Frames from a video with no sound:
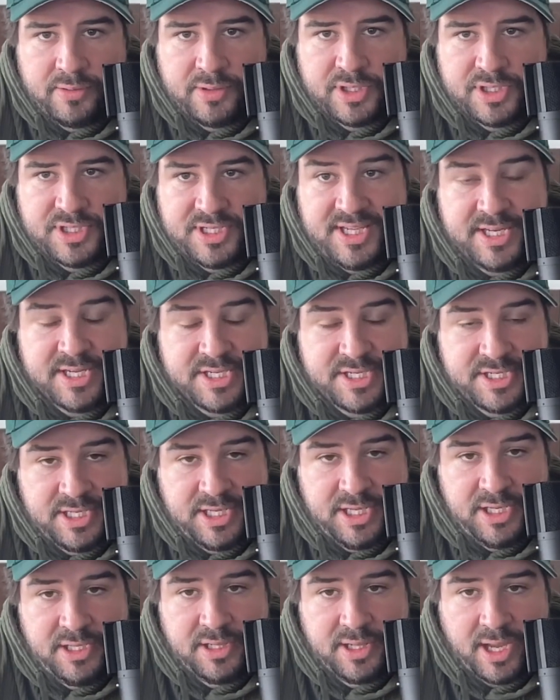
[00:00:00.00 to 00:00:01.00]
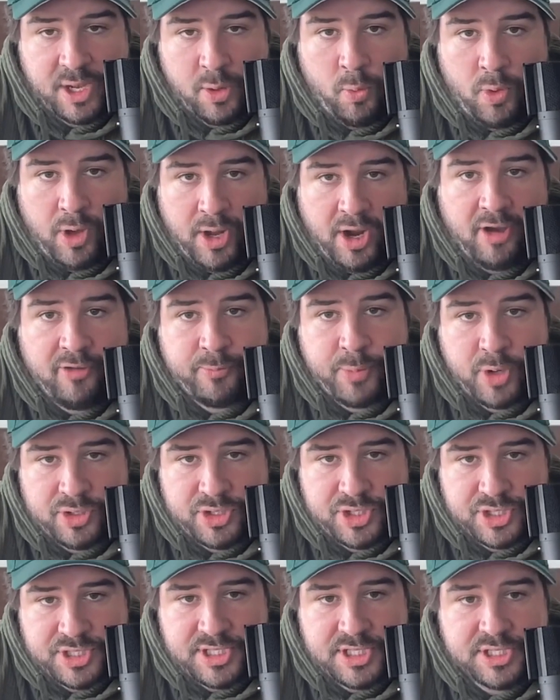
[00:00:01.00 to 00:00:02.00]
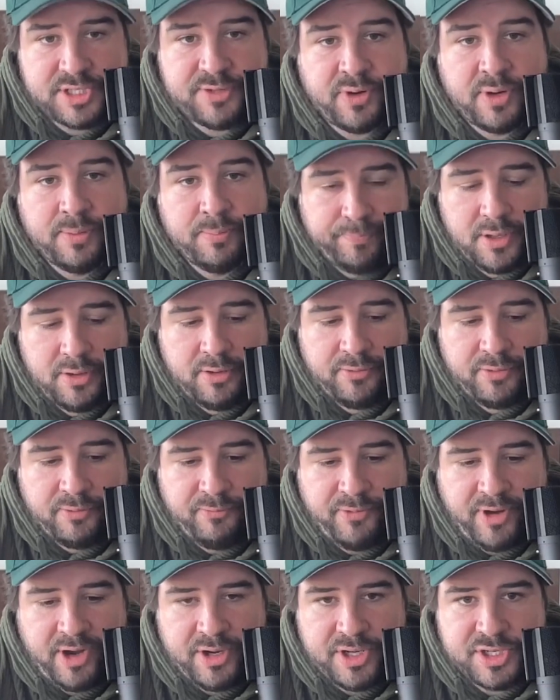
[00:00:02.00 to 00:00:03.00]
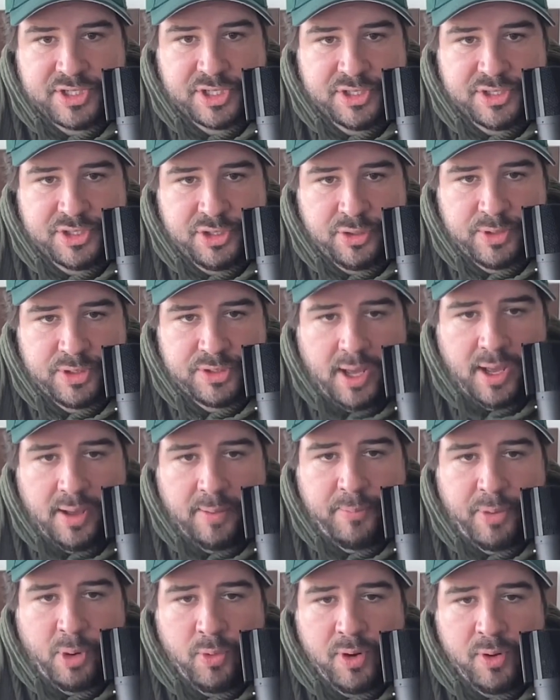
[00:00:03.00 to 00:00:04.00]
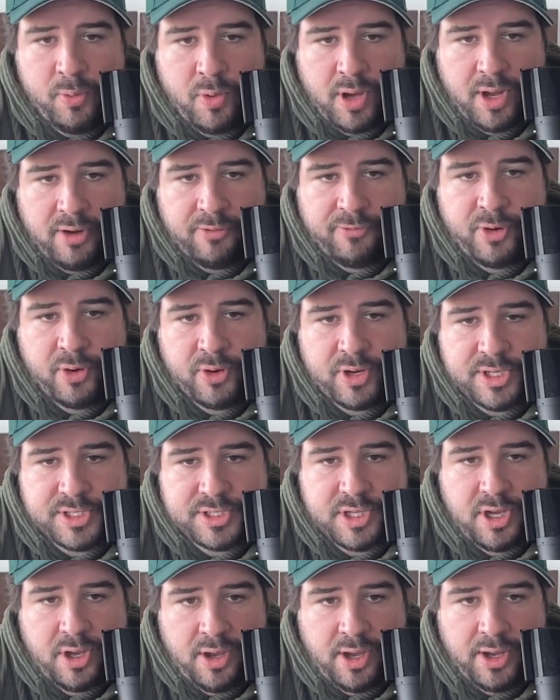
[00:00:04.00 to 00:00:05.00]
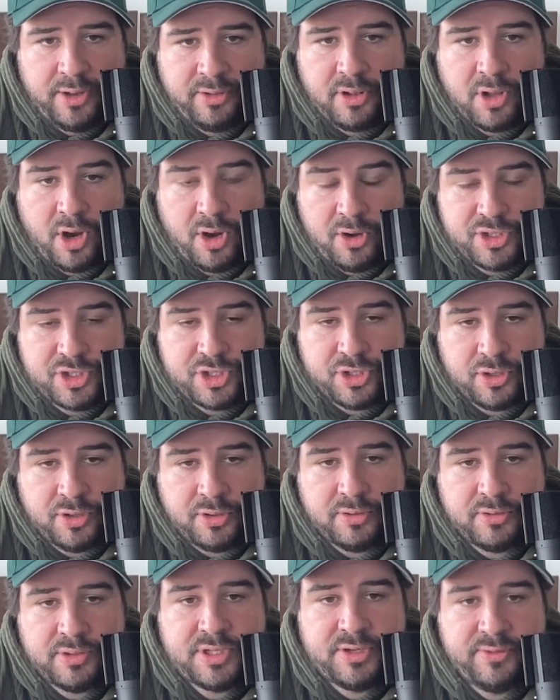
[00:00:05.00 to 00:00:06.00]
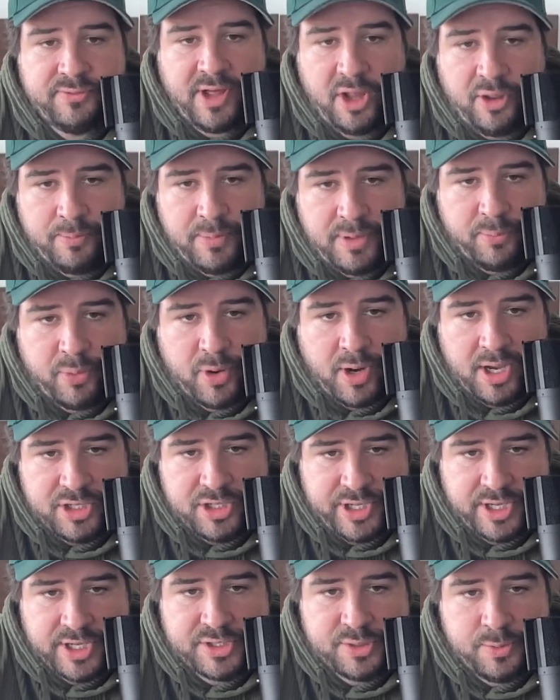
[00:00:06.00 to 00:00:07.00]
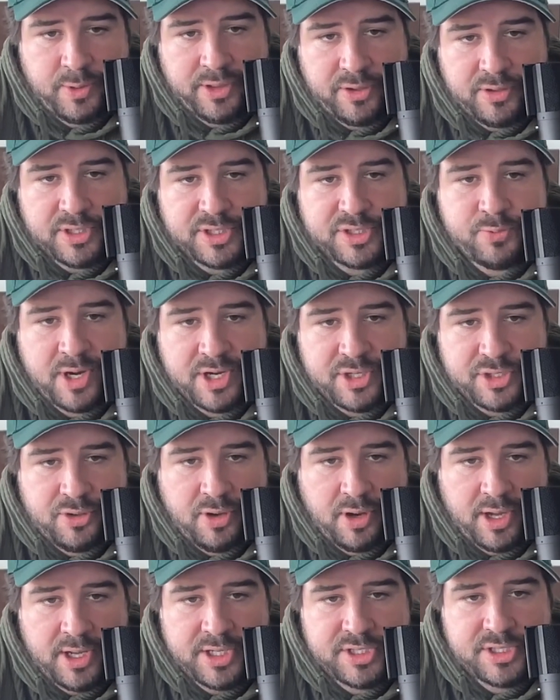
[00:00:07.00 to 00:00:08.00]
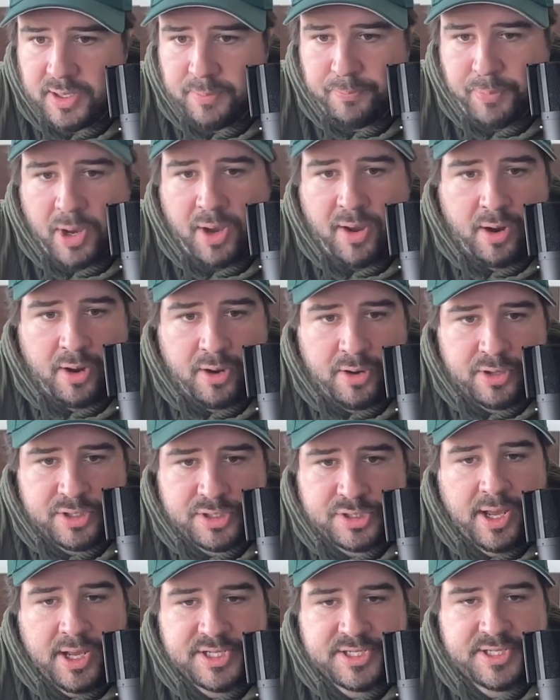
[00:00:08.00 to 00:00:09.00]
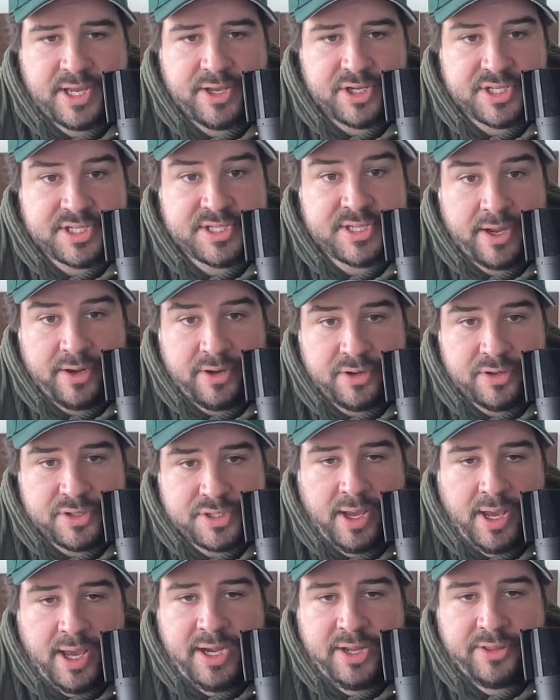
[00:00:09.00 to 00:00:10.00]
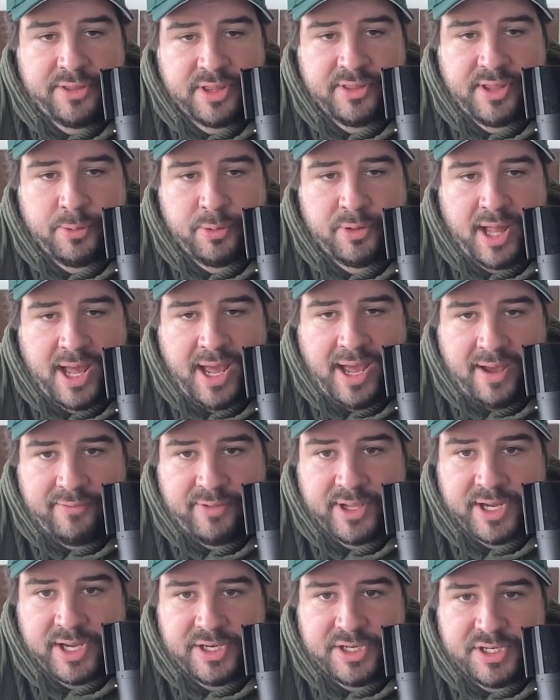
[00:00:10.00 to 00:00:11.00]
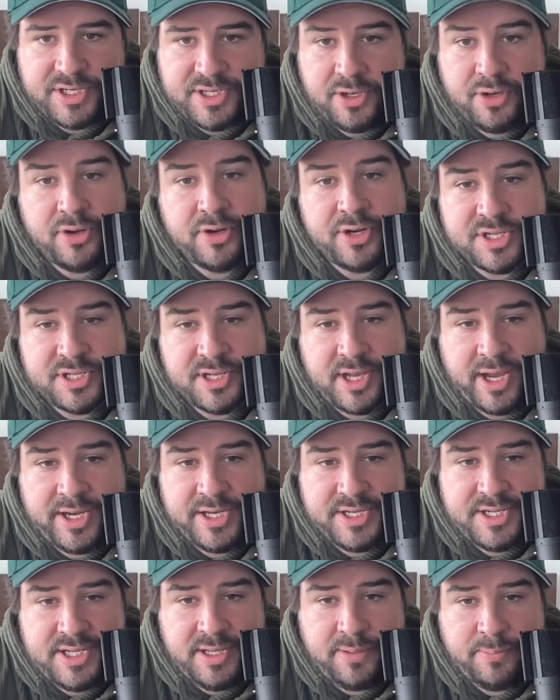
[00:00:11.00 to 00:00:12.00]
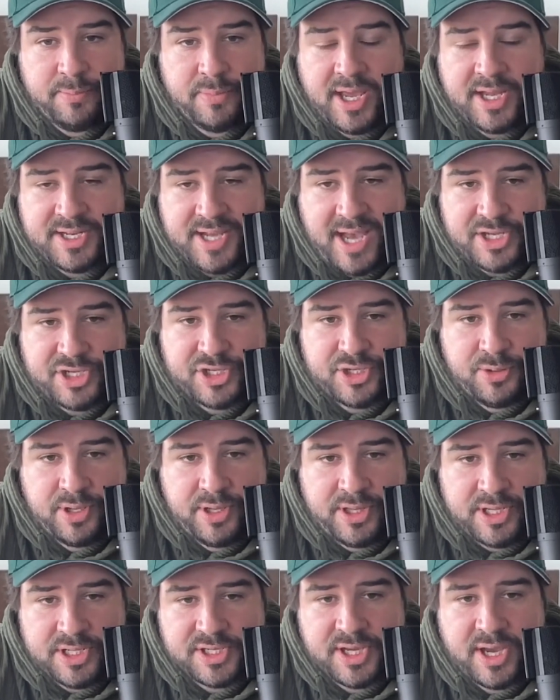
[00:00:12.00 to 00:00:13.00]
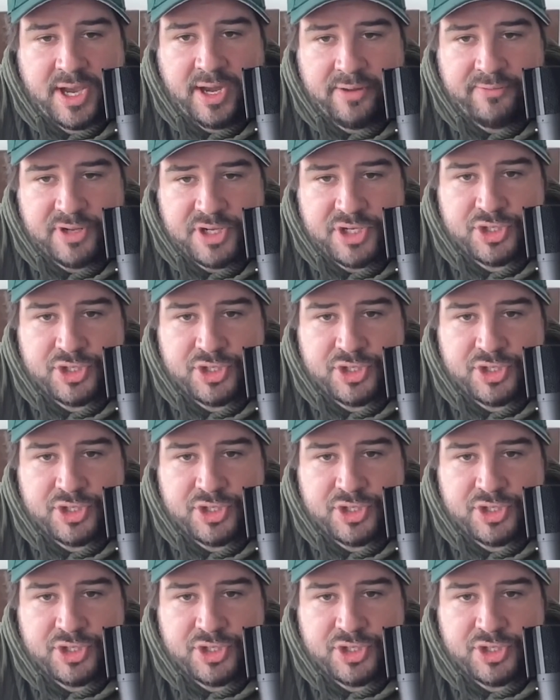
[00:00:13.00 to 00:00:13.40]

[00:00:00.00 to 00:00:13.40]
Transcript: D2C, like one-off purchases from various consumers, but we want to focus on larger development projects, whether it's restaurants, bars, sales centers, anything that will have like an interior design team attached to it that's kind of in